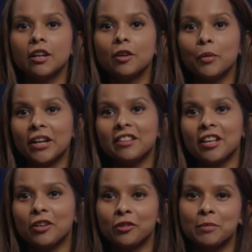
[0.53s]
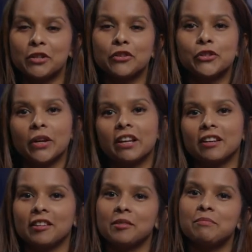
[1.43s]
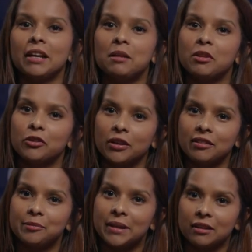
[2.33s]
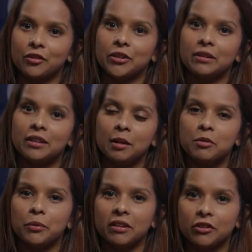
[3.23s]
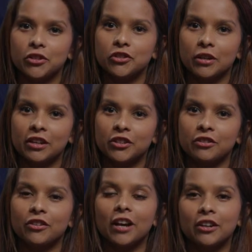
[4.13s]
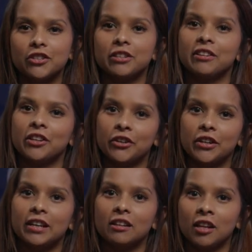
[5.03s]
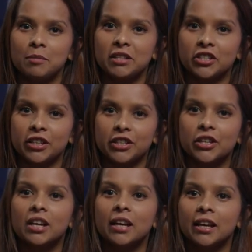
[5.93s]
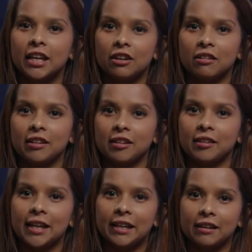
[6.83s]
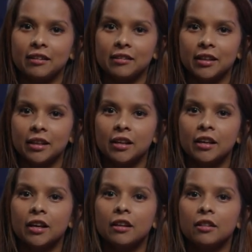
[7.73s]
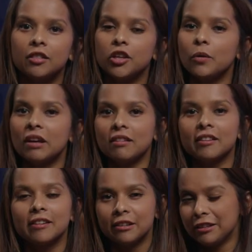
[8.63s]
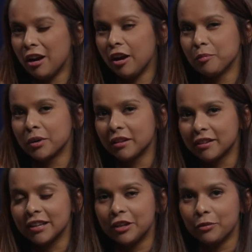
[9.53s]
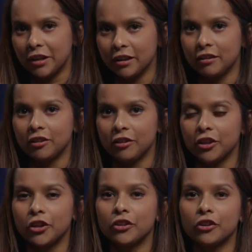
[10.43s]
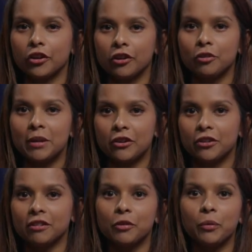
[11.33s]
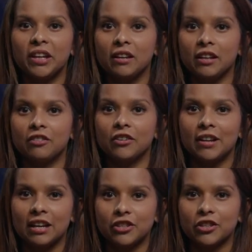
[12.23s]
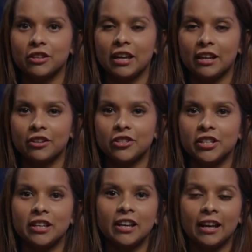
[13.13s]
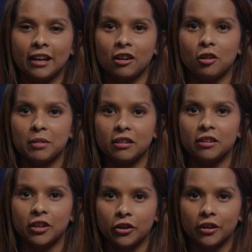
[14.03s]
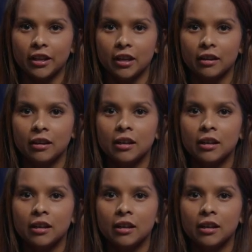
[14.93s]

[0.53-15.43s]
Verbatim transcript: Good morning. Thank you so much for joining us. My name is Gracelin Baskaran. I'm the Research Director for Energy Security and Climate Change here at CSIS. The U.S. is in an unprecedented race to secure the critical minerals that we need for national energy and economic security.